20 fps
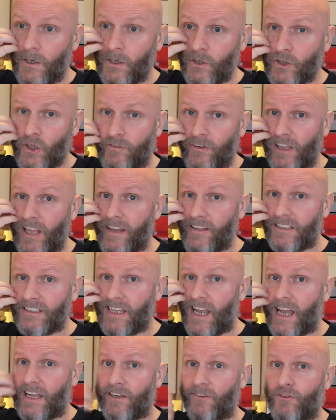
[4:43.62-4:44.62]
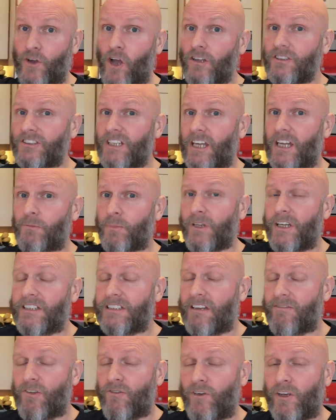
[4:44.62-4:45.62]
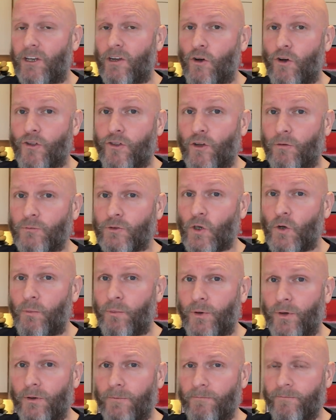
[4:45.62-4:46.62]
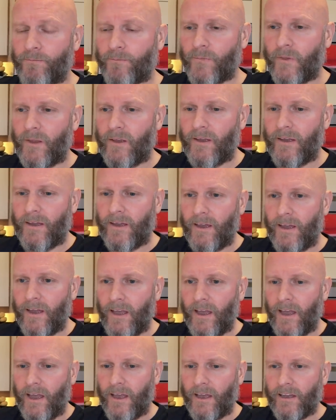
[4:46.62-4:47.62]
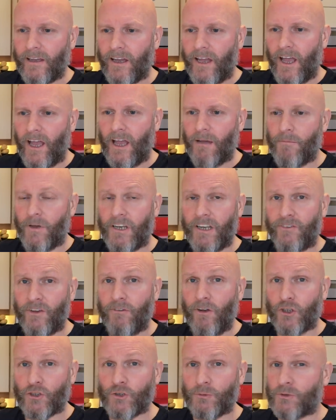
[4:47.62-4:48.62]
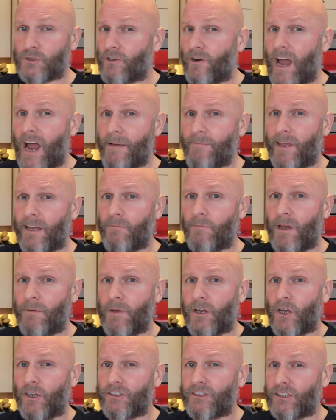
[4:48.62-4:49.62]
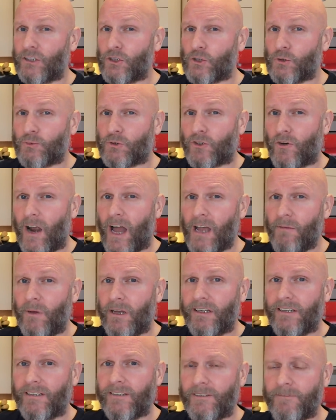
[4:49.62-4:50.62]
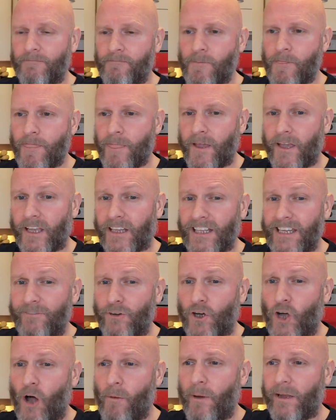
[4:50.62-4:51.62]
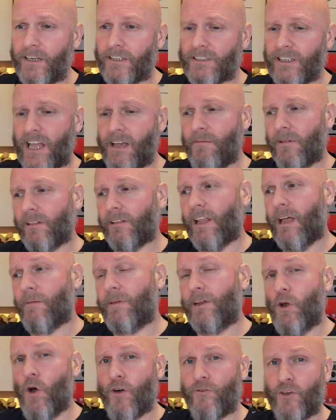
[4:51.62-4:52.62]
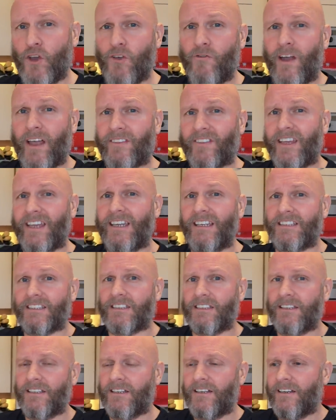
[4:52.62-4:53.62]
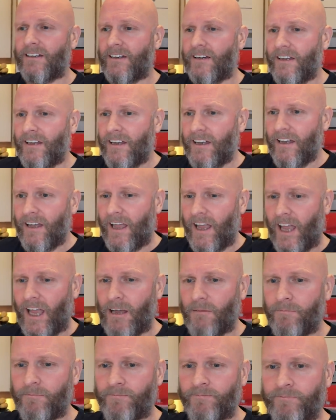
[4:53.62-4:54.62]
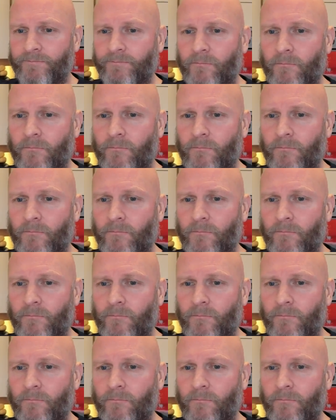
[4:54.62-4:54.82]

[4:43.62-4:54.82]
so if you like this kind of content, please give the video a thumbs up. Um, and if you're not subscribed, then maybe consider subscribing leave a comment let, let me know if you've had these. Um,